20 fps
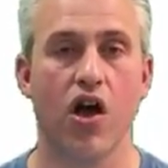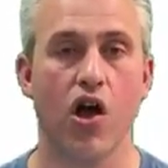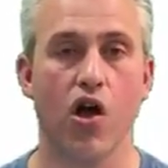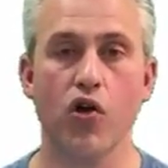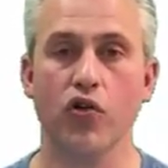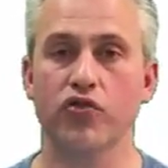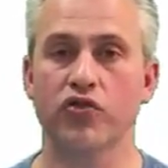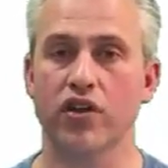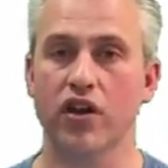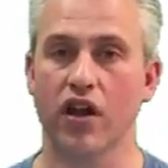
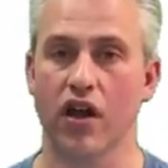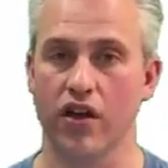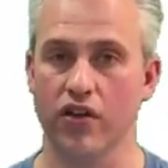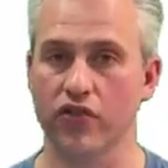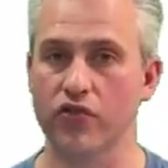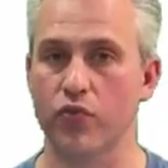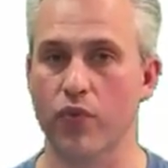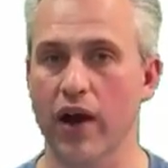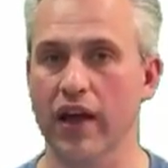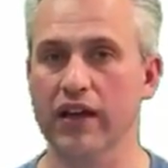Hosted
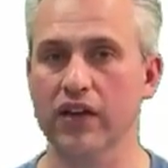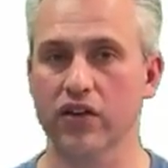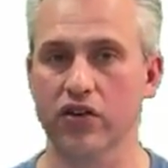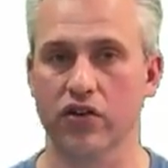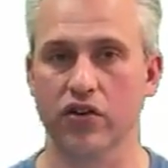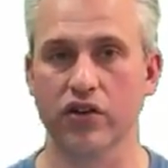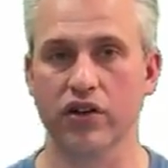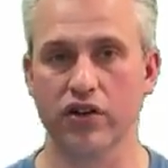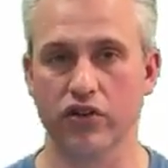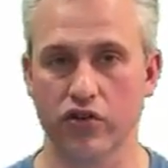hunts
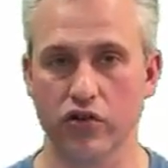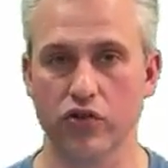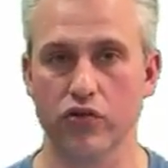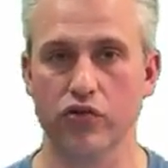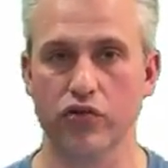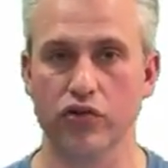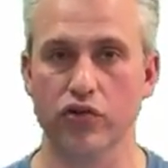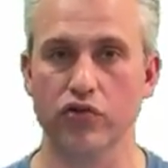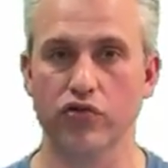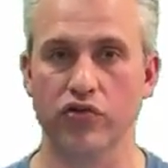regularly do
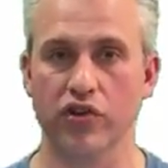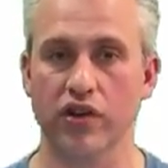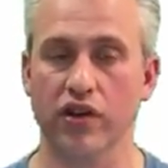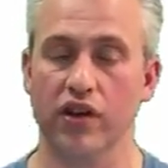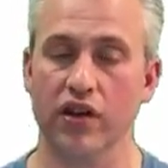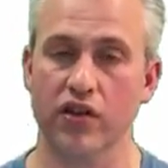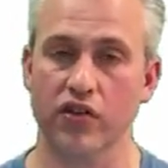use it,